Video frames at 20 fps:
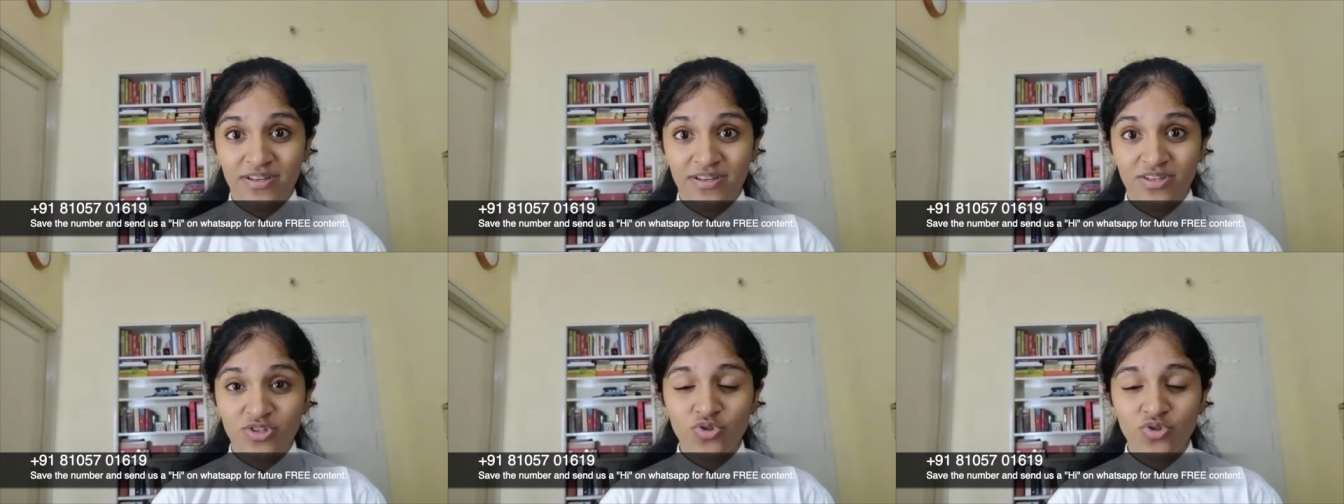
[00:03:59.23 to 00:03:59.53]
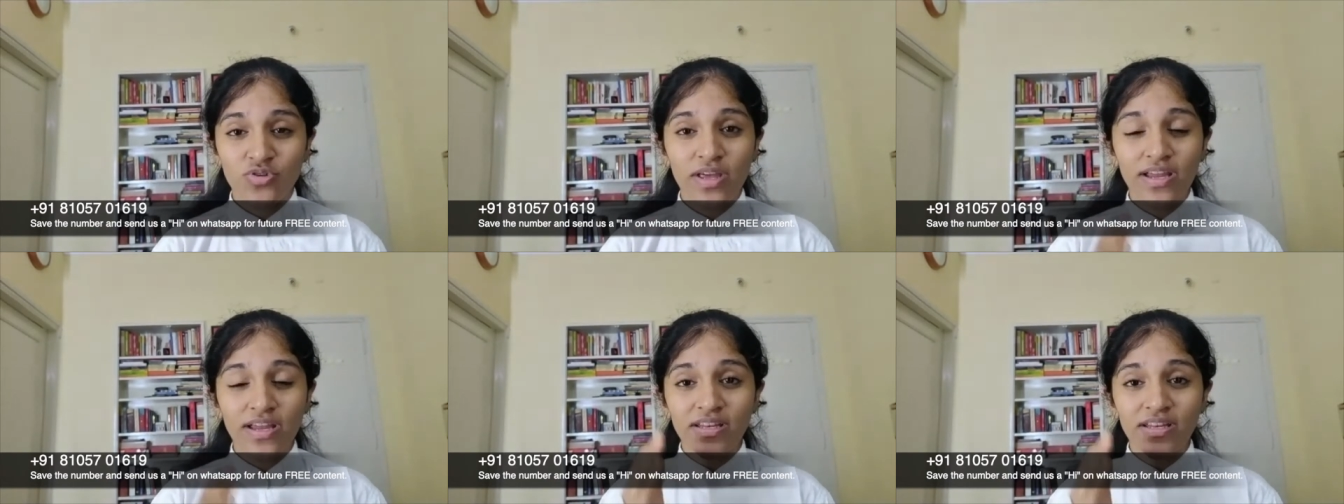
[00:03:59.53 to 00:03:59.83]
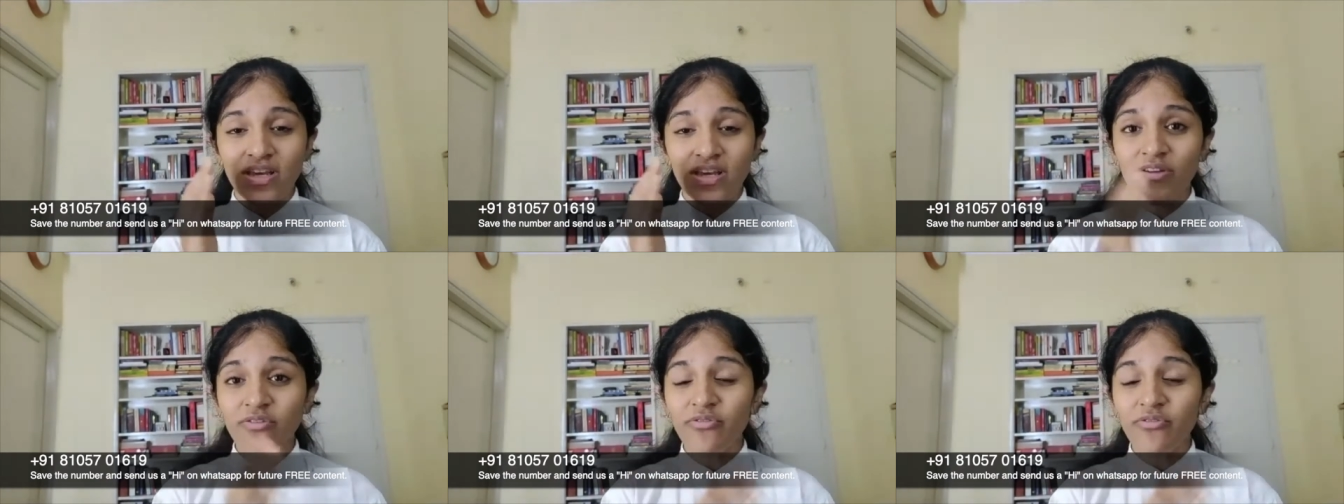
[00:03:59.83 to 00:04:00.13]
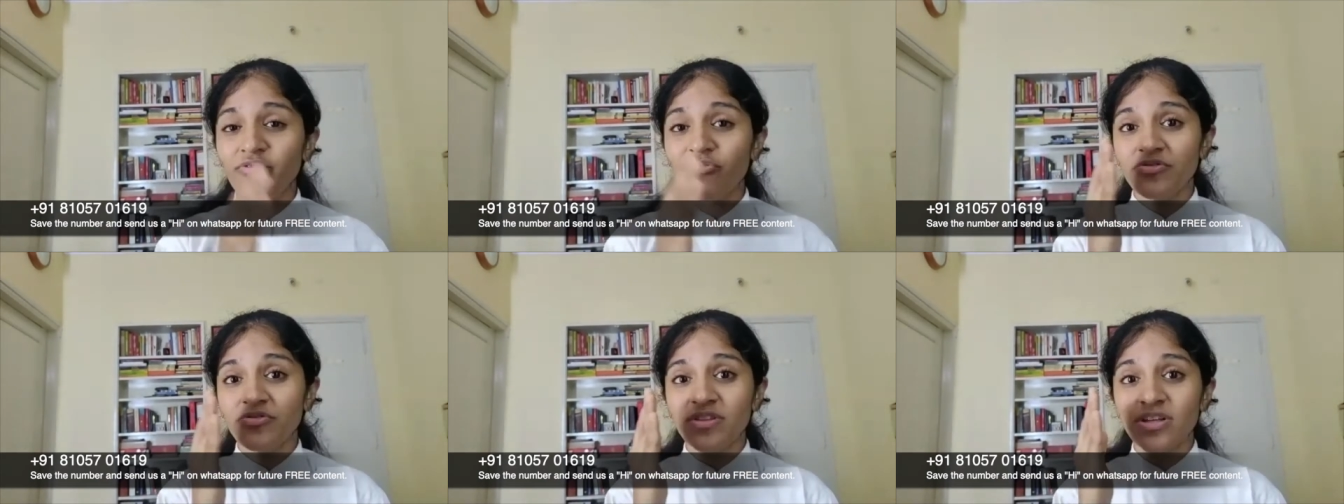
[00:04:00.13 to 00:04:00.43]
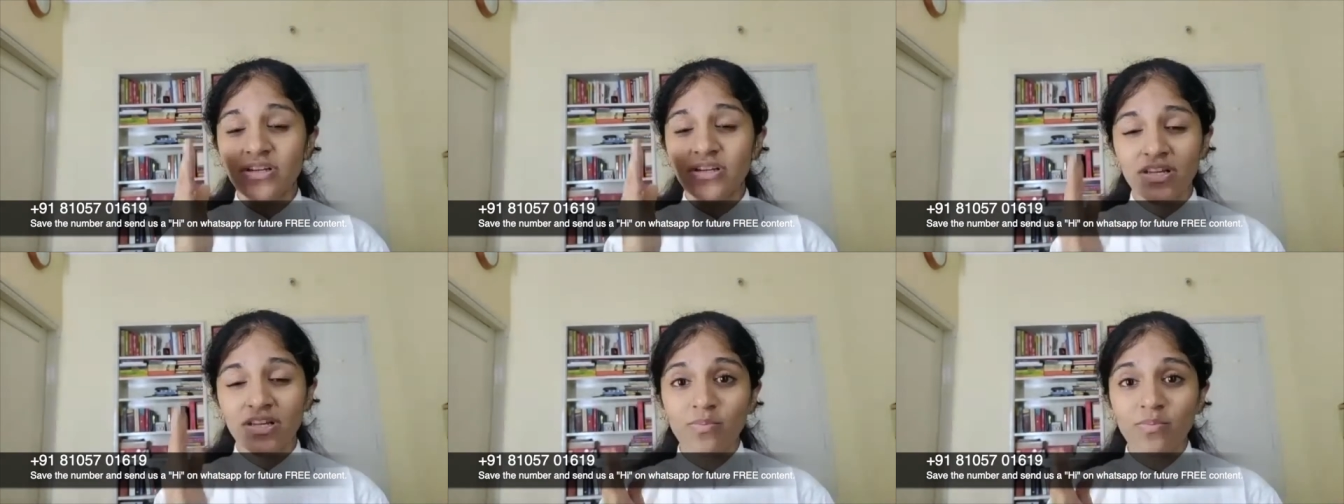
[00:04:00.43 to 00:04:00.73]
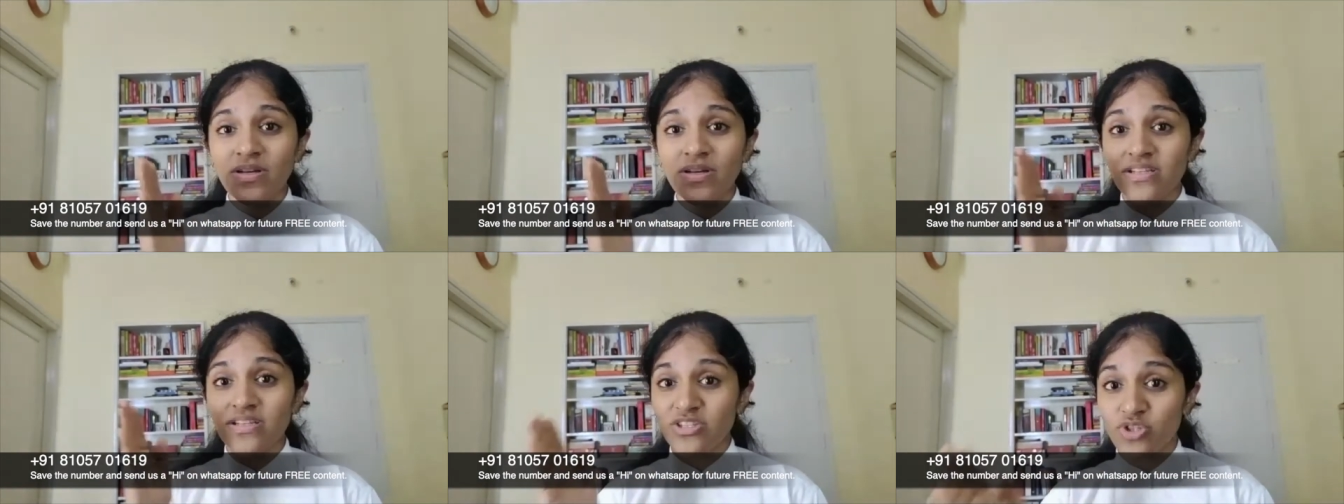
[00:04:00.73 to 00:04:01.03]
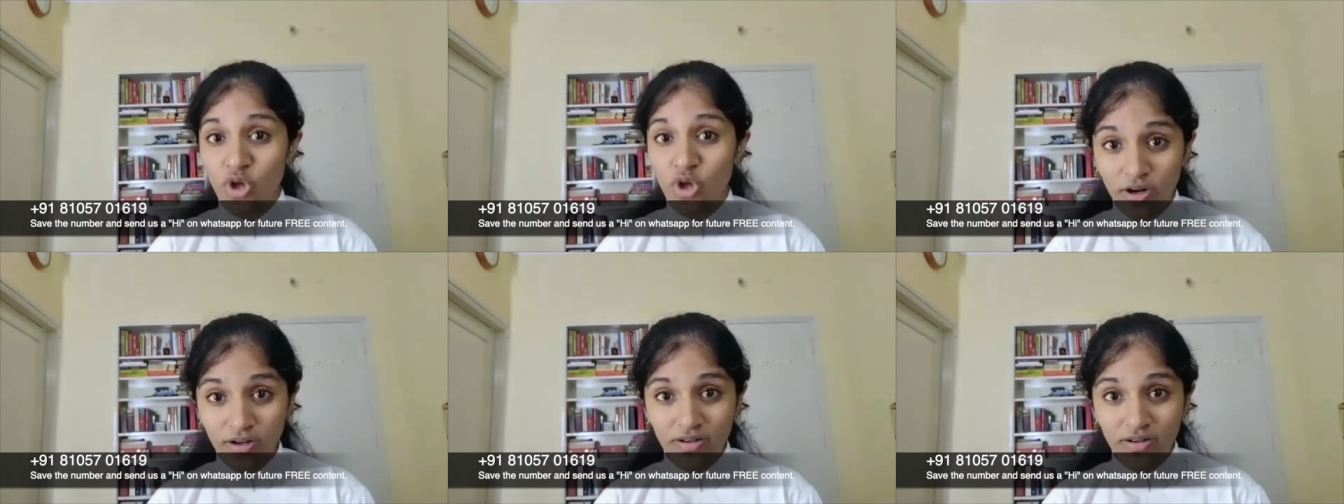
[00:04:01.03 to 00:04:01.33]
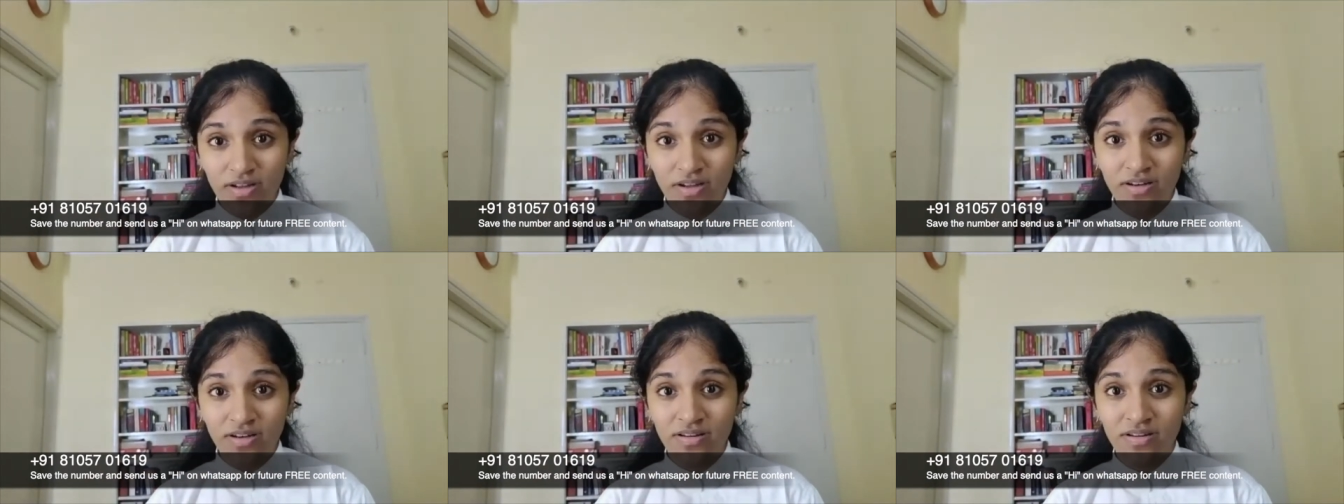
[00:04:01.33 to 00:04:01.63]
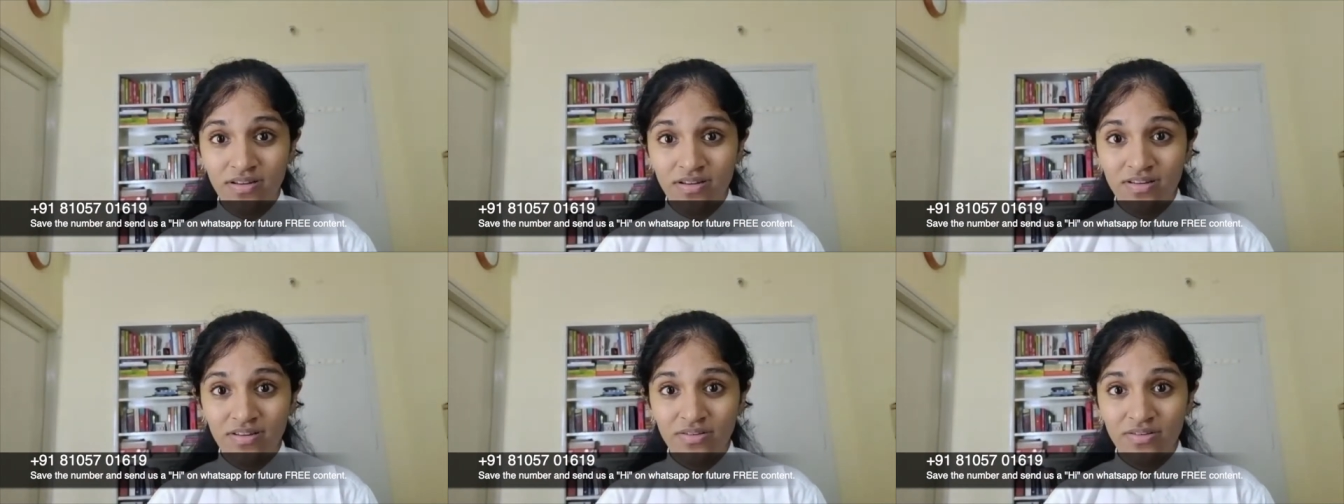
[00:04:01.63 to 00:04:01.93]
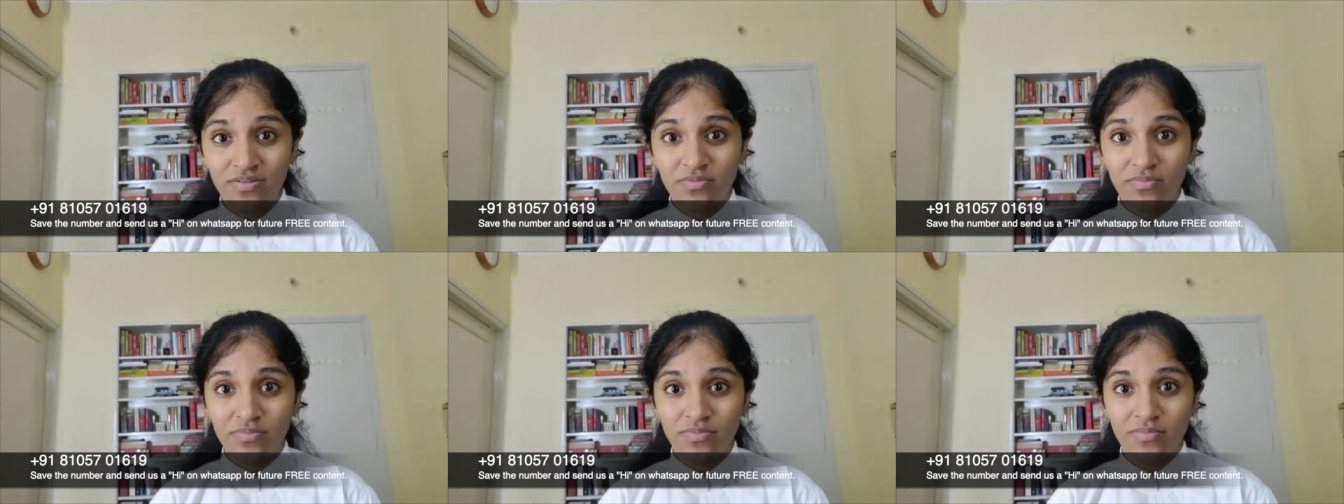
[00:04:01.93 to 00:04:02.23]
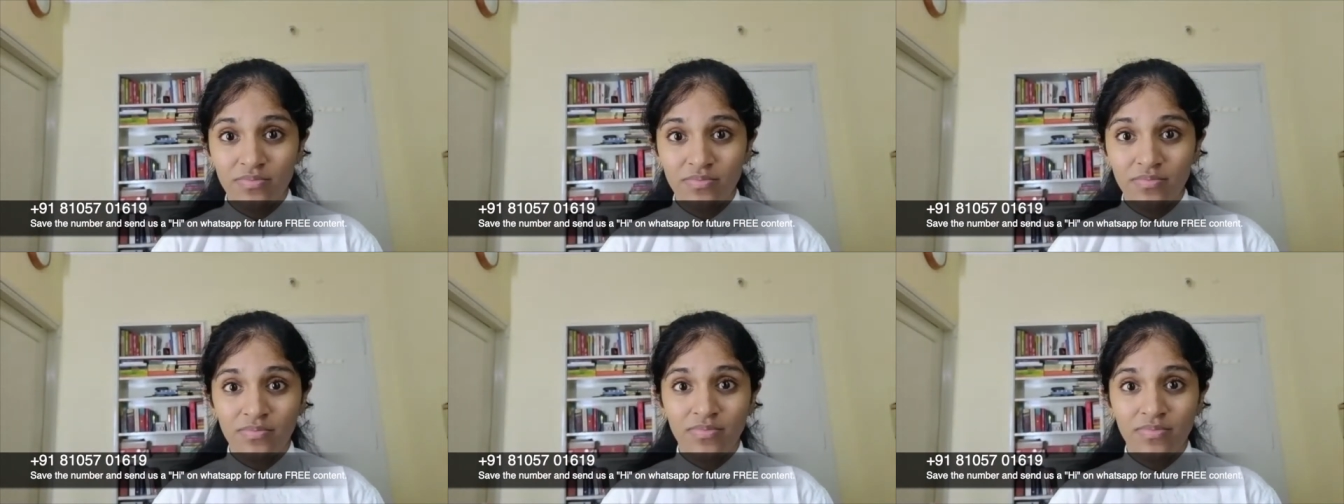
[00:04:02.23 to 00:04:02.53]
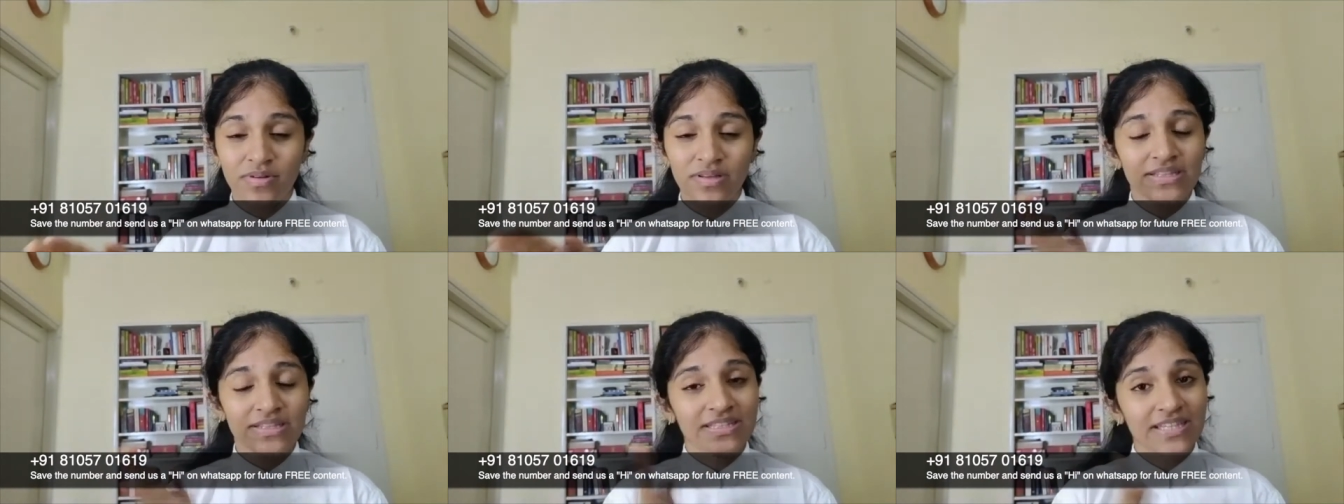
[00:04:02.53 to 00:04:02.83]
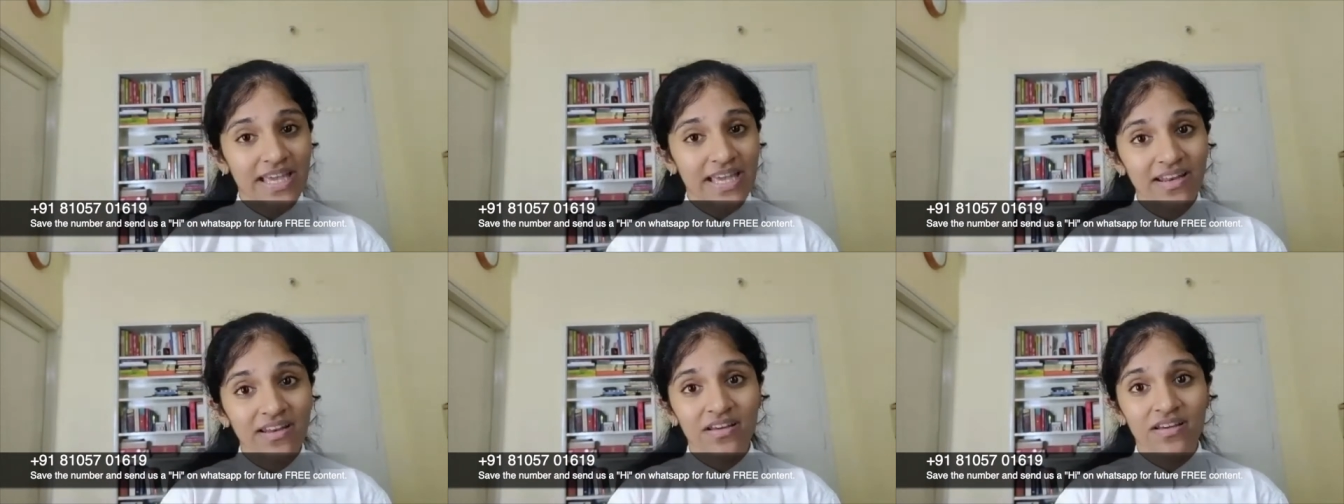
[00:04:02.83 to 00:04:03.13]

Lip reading: so that if the treatment is not done, then